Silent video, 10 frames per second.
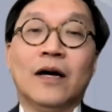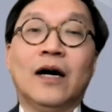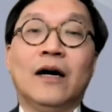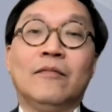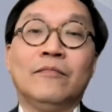
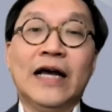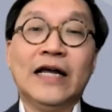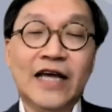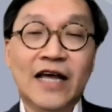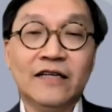
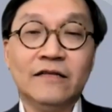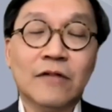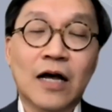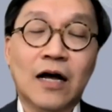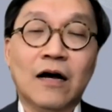And then
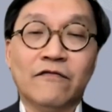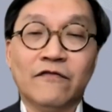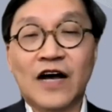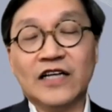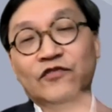
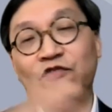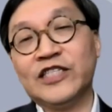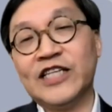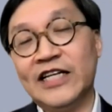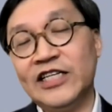fast forward
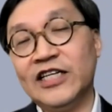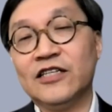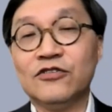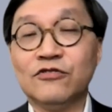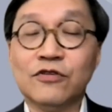10
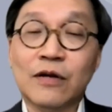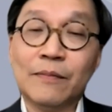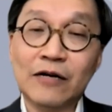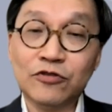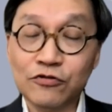years to
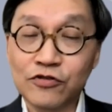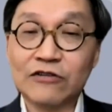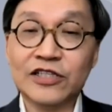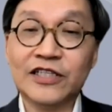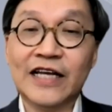about
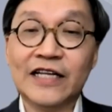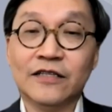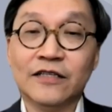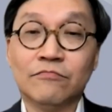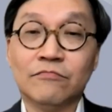
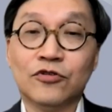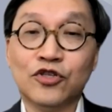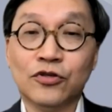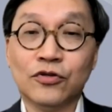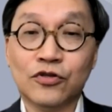
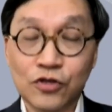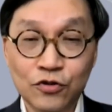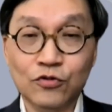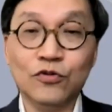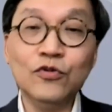
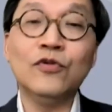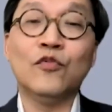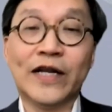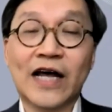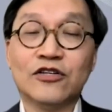2002,
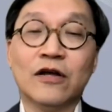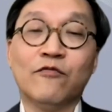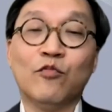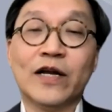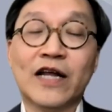when I
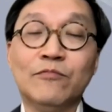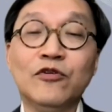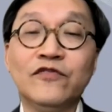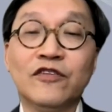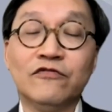
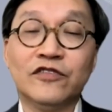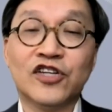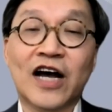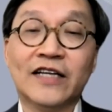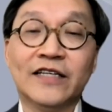moved over to
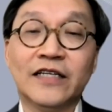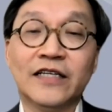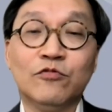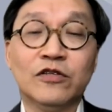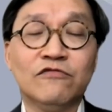China, it
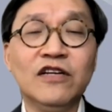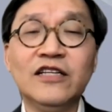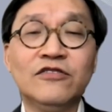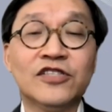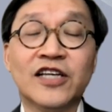was
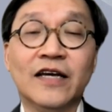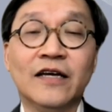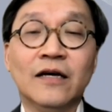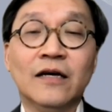really to say,